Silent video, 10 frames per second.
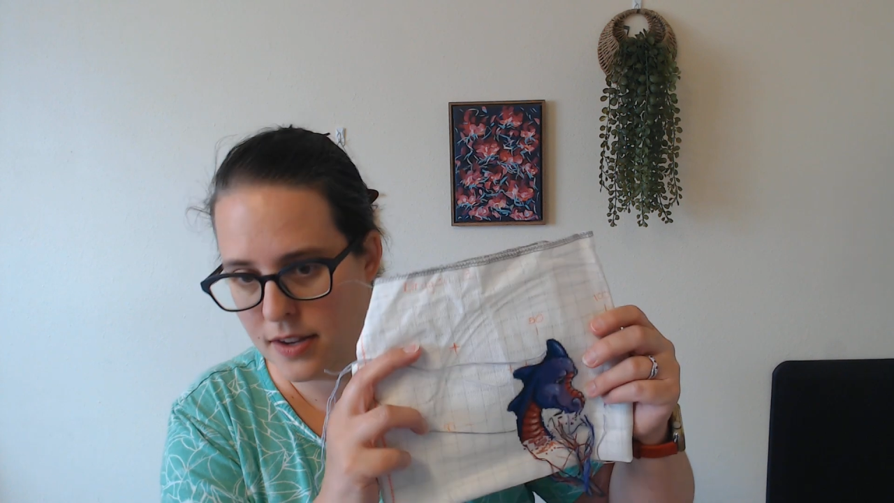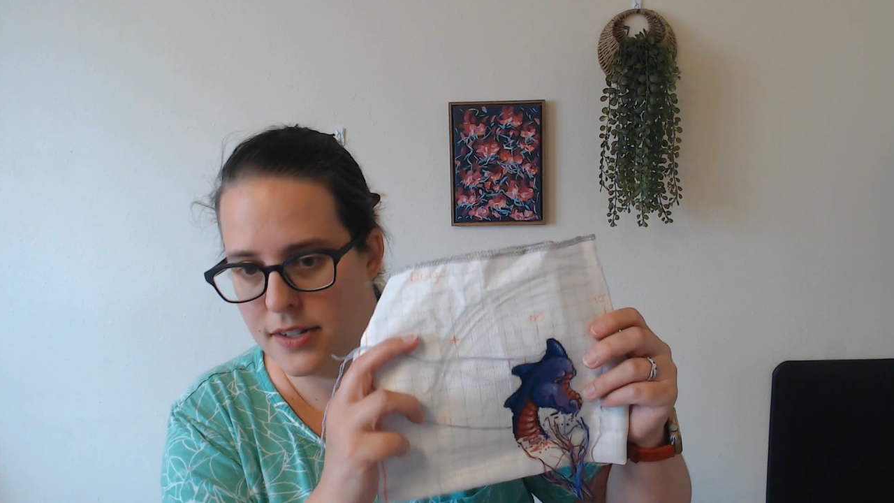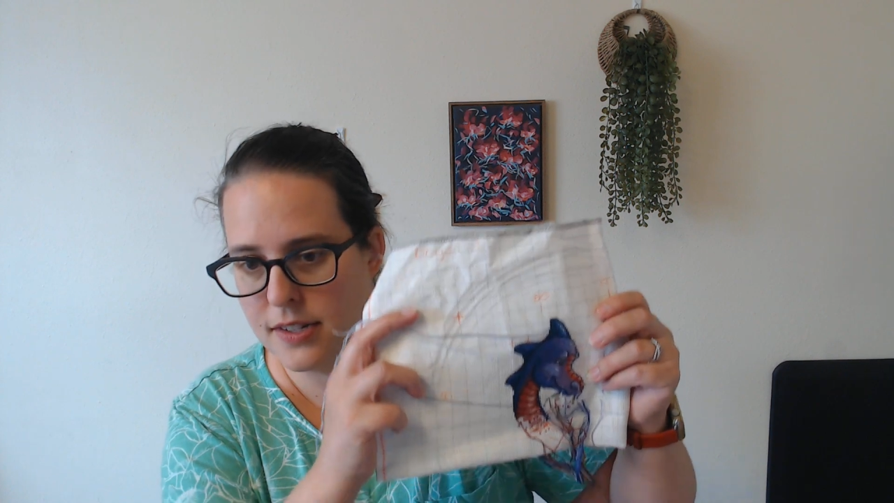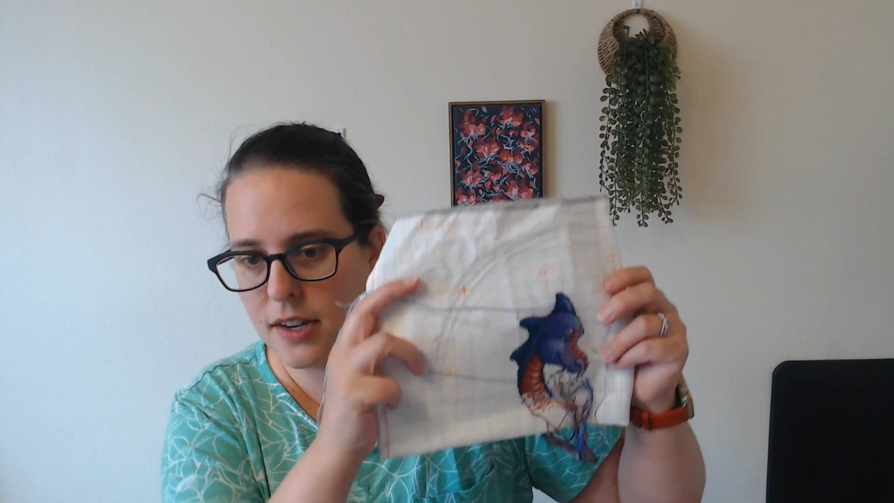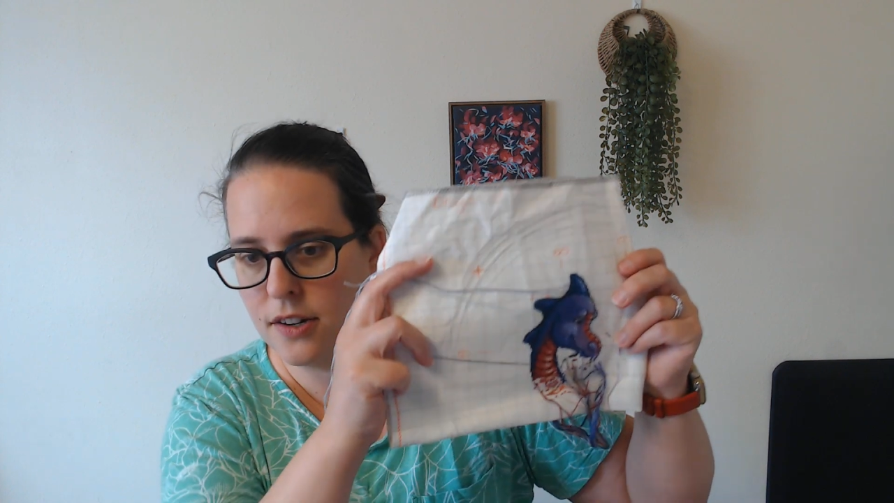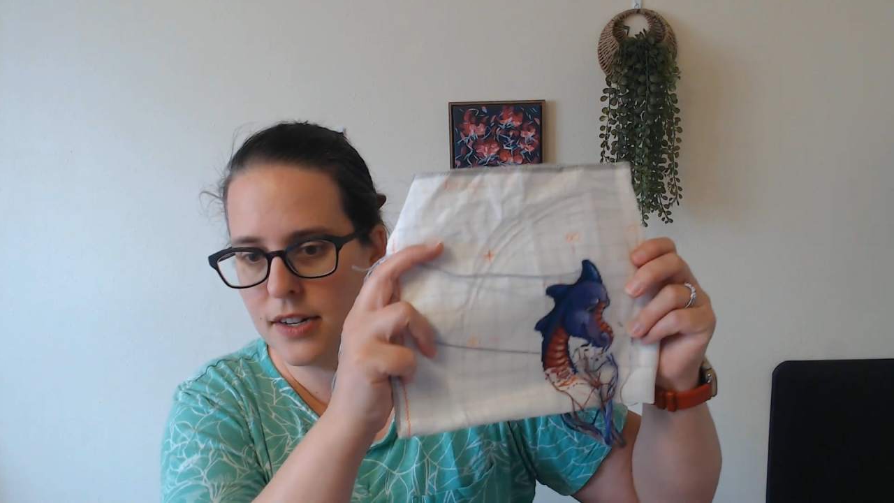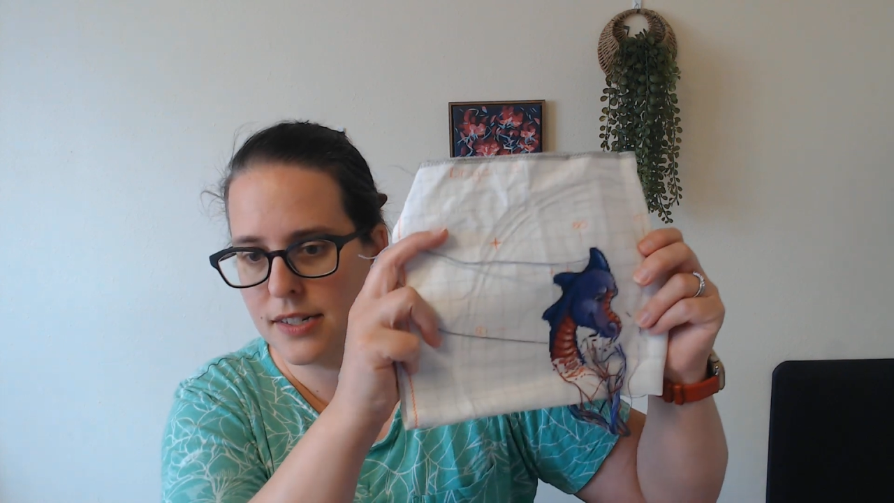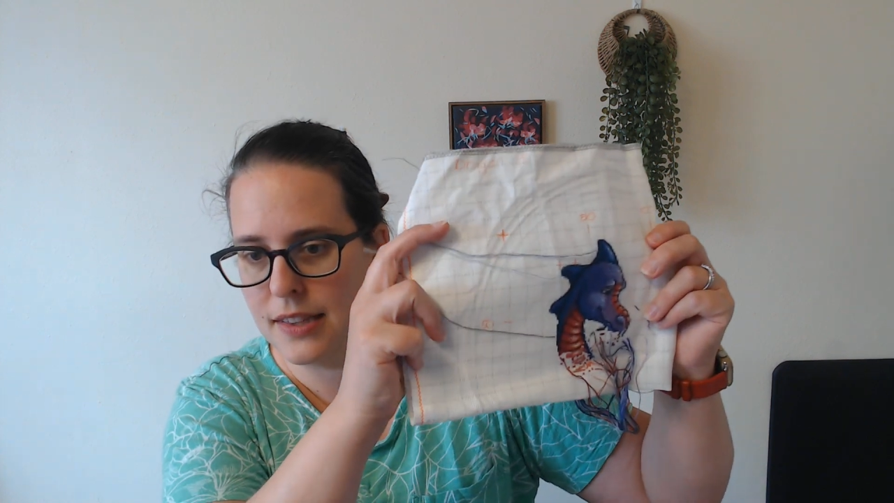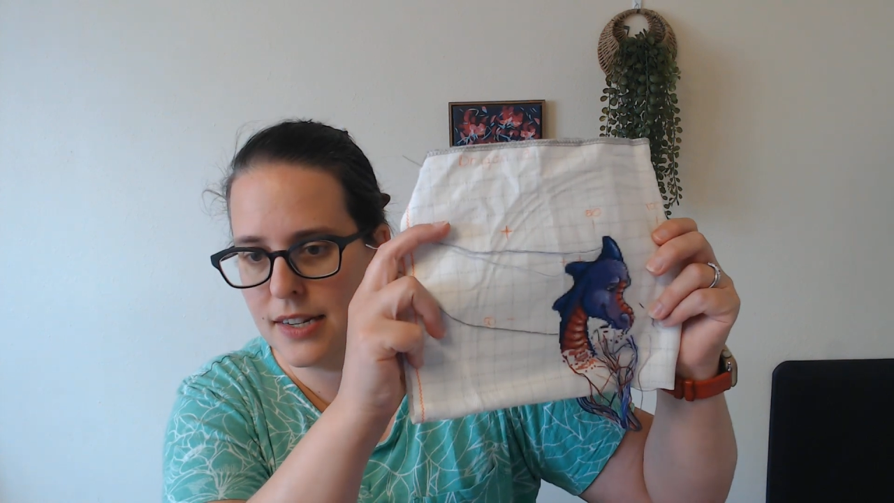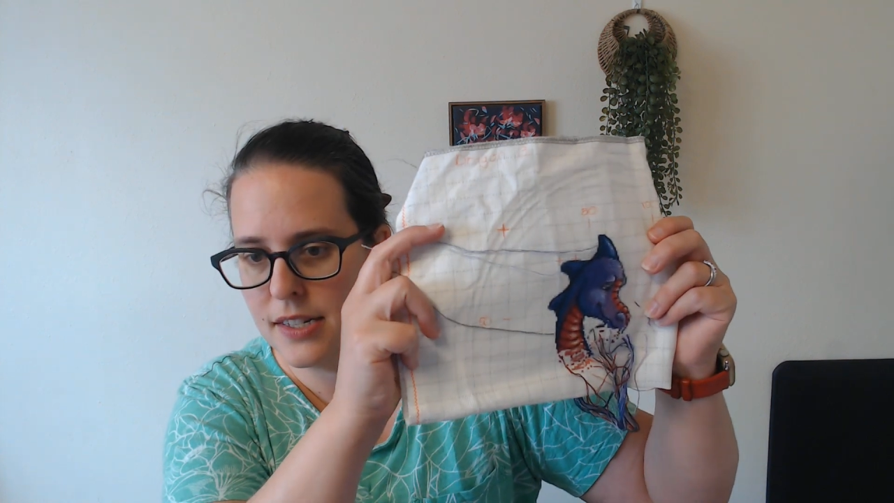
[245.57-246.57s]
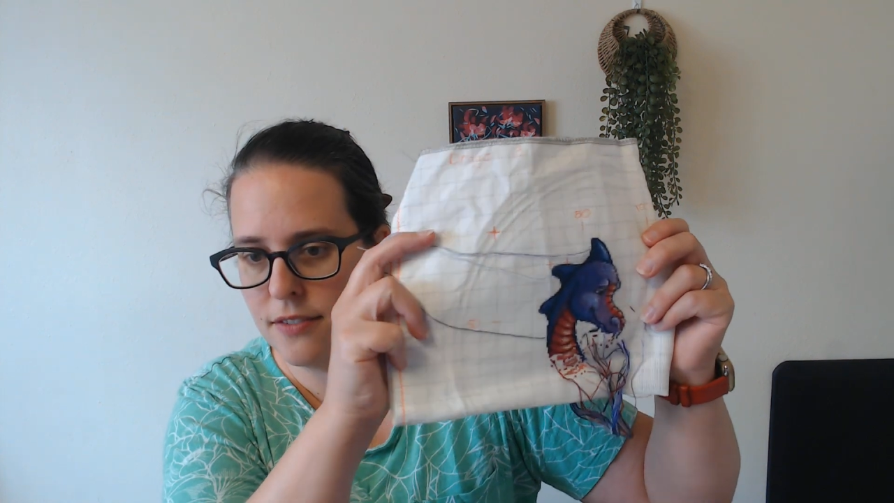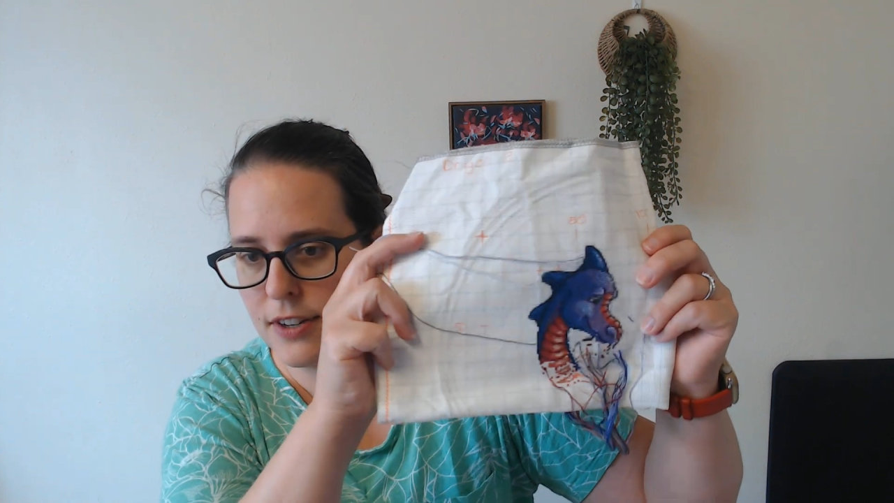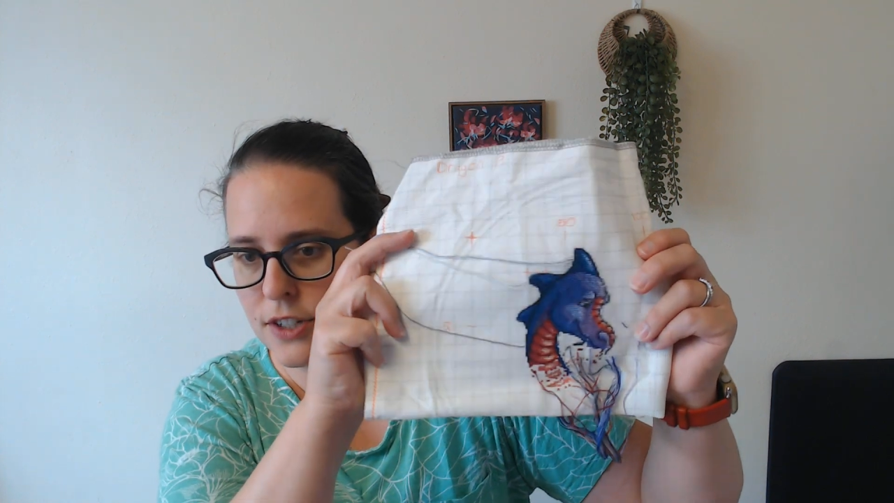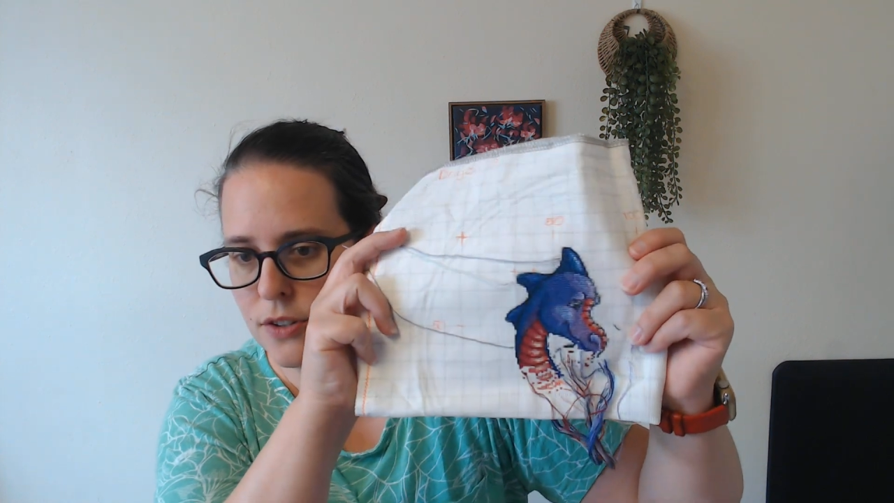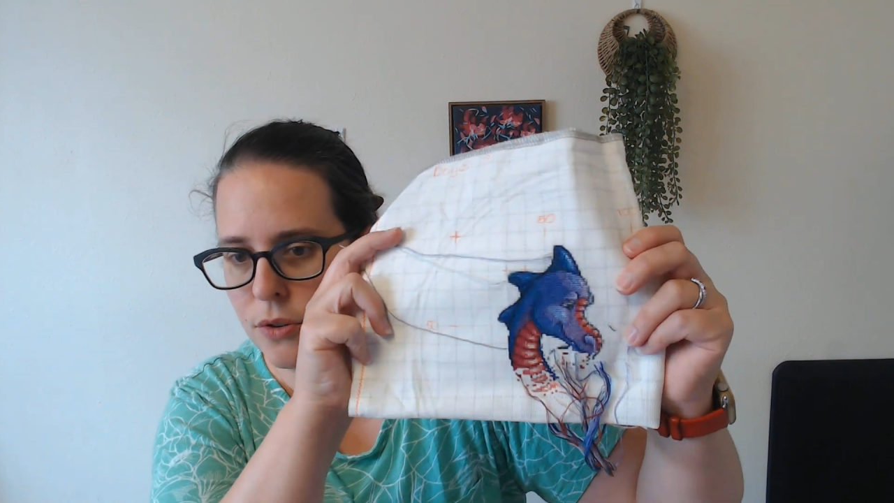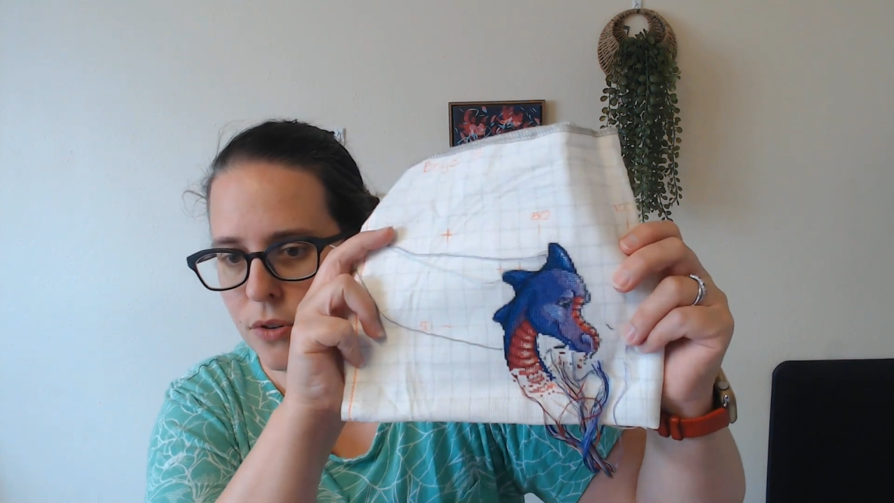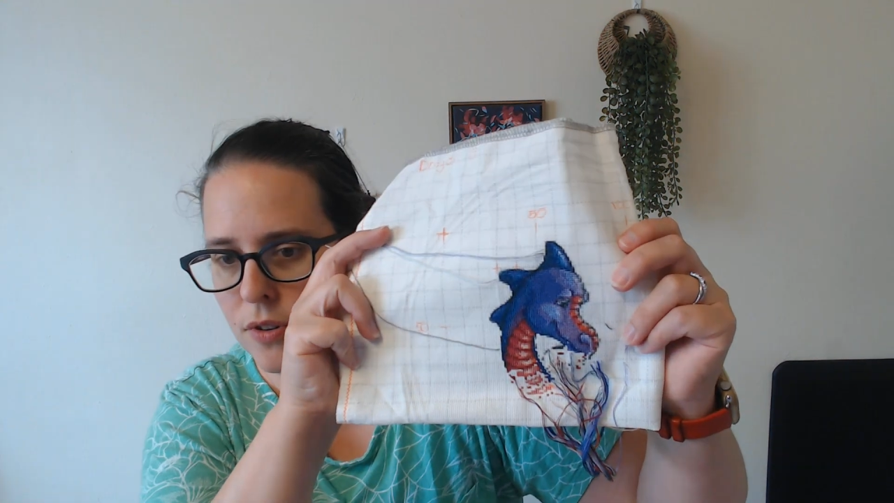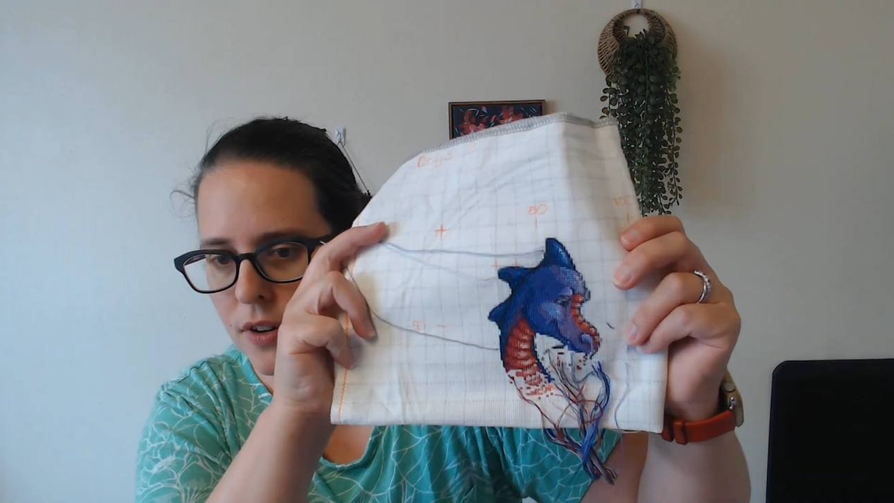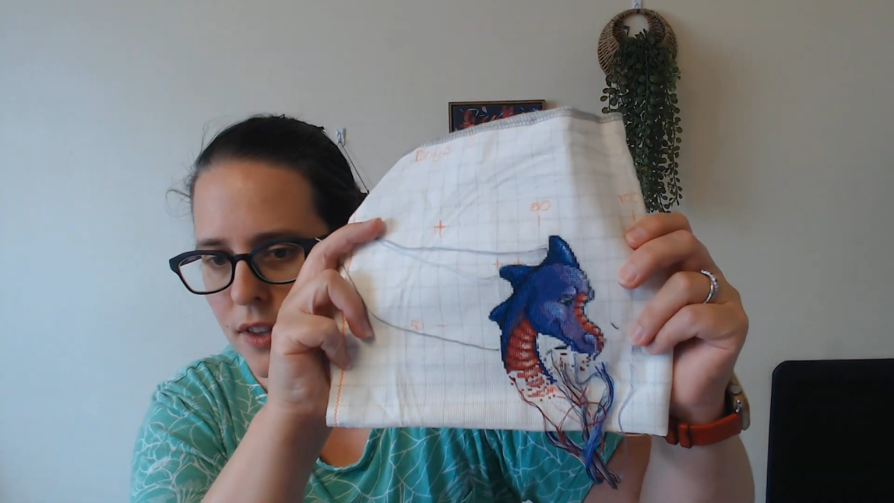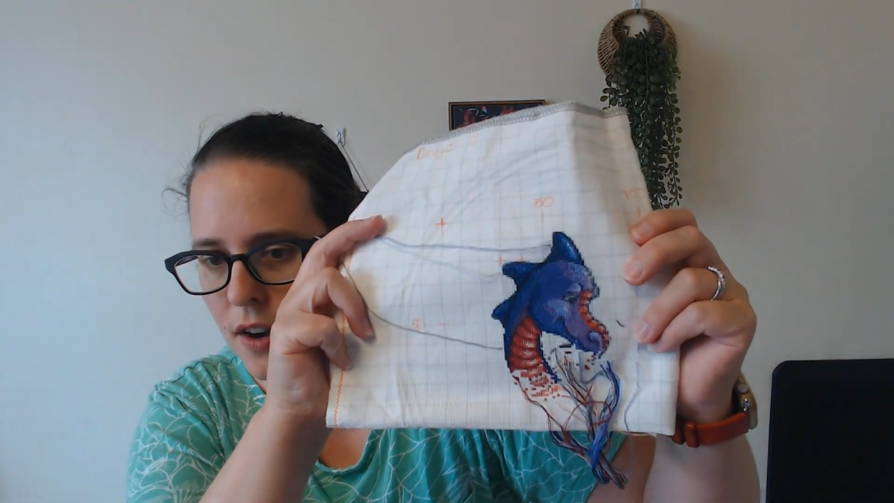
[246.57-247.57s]
designer is Lisa
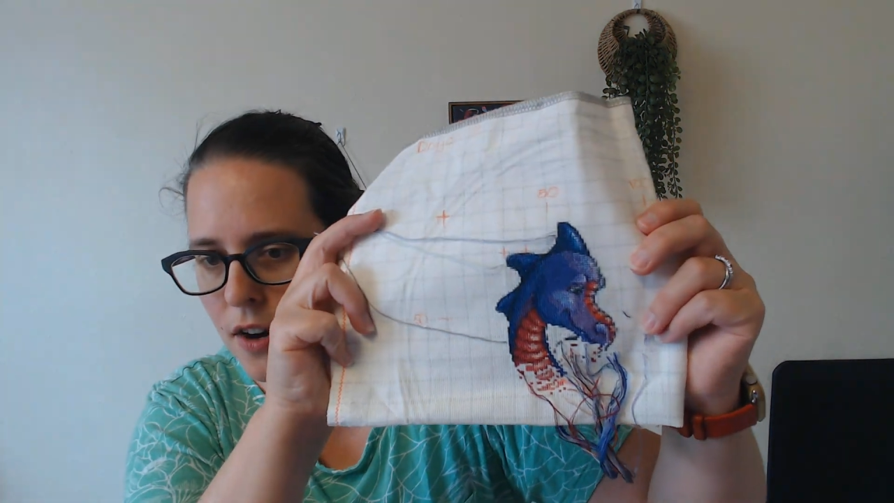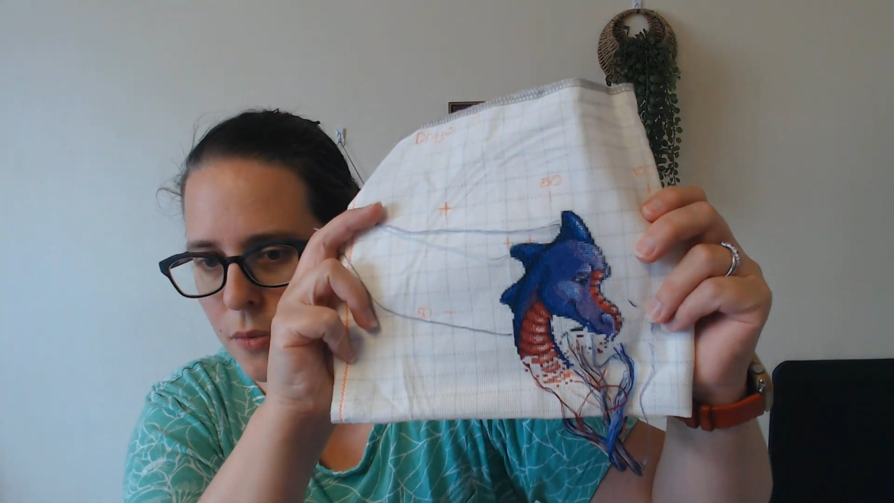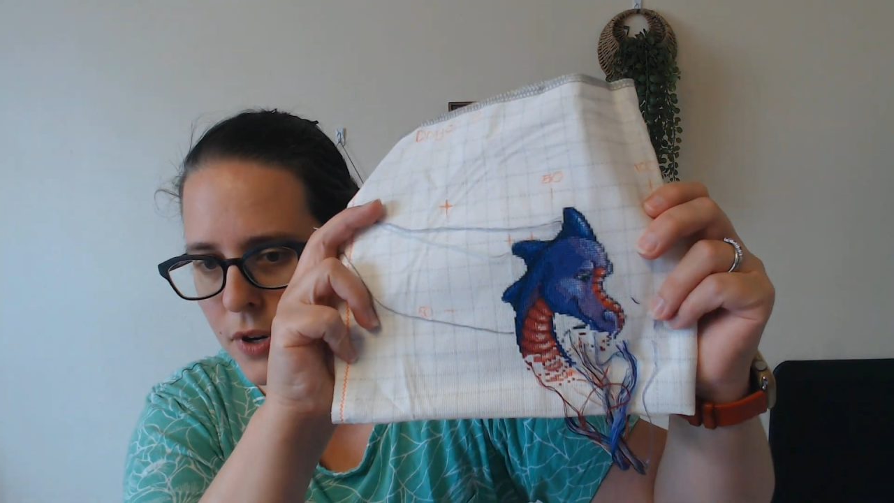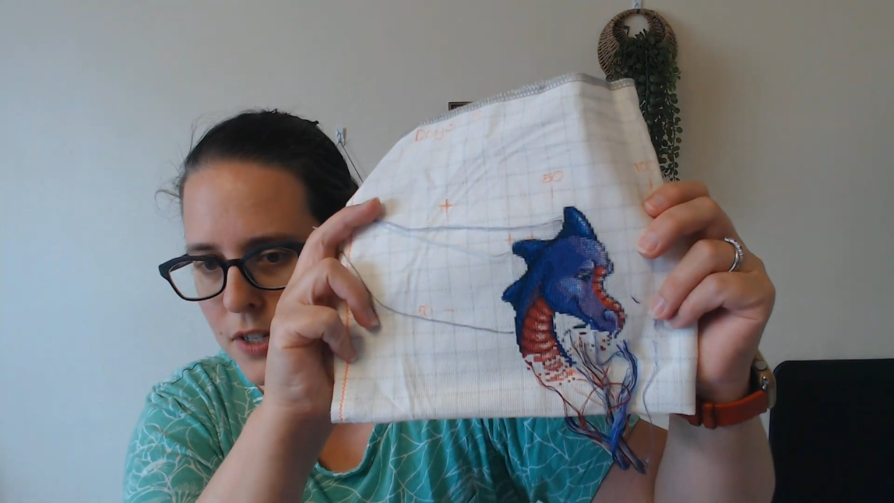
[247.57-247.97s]
or the artwork